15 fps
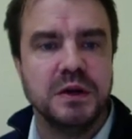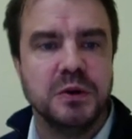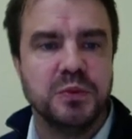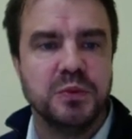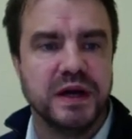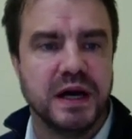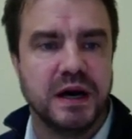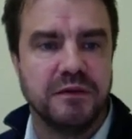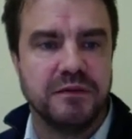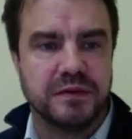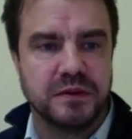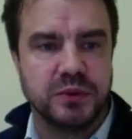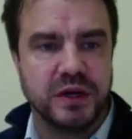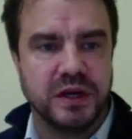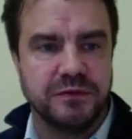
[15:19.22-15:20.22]
We
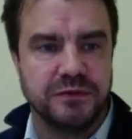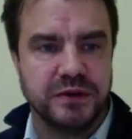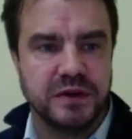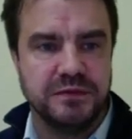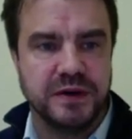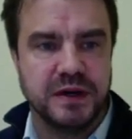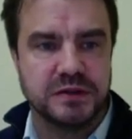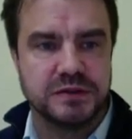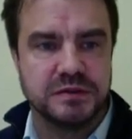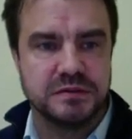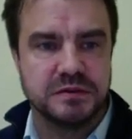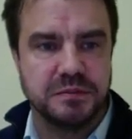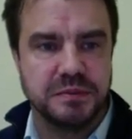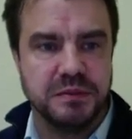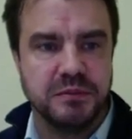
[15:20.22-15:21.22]
have
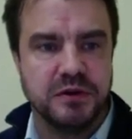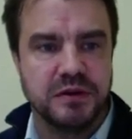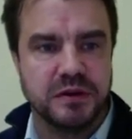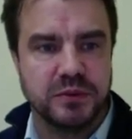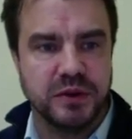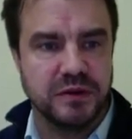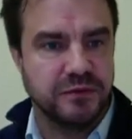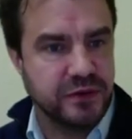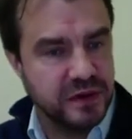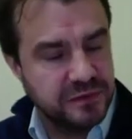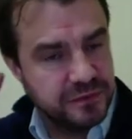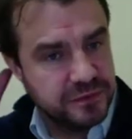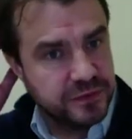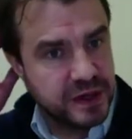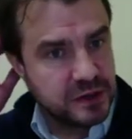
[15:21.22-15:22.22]
23,000, a bit more than
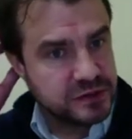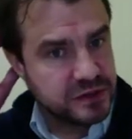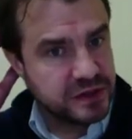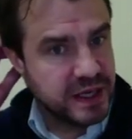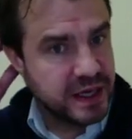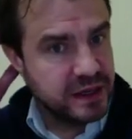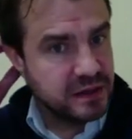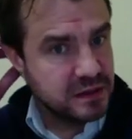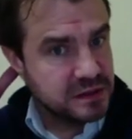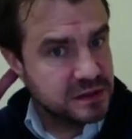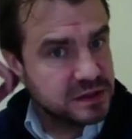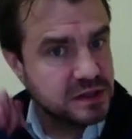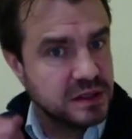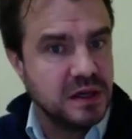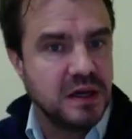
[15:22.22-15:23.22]
23,000
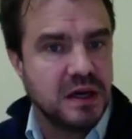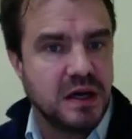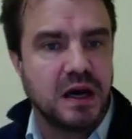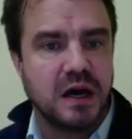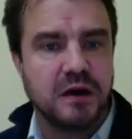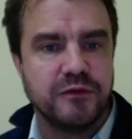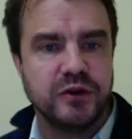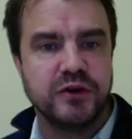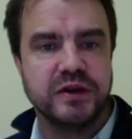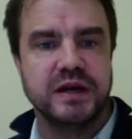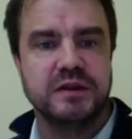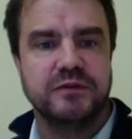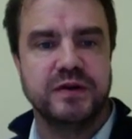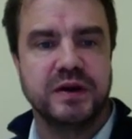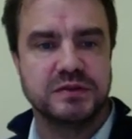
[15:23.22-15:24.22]
adults,
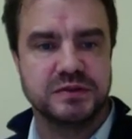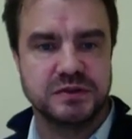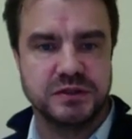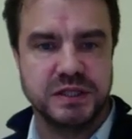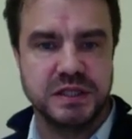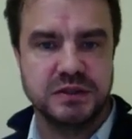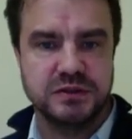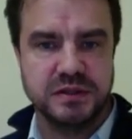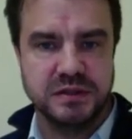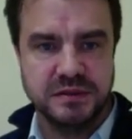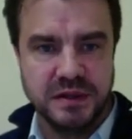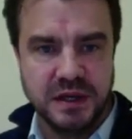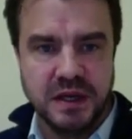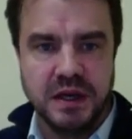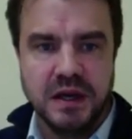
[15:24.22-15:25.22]
38,000 children,